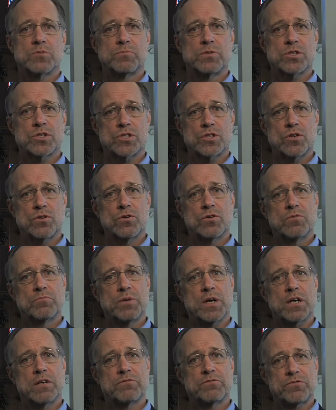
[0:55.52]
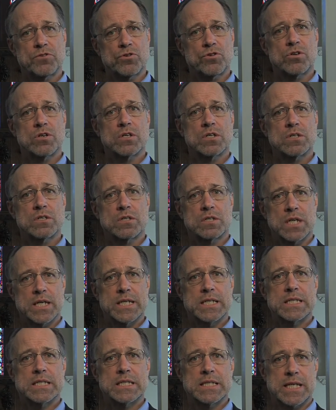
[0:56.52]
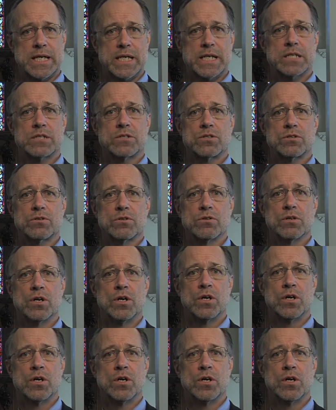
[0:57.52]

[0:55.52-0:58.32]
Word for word: bestowed by Flora Glenn Candler,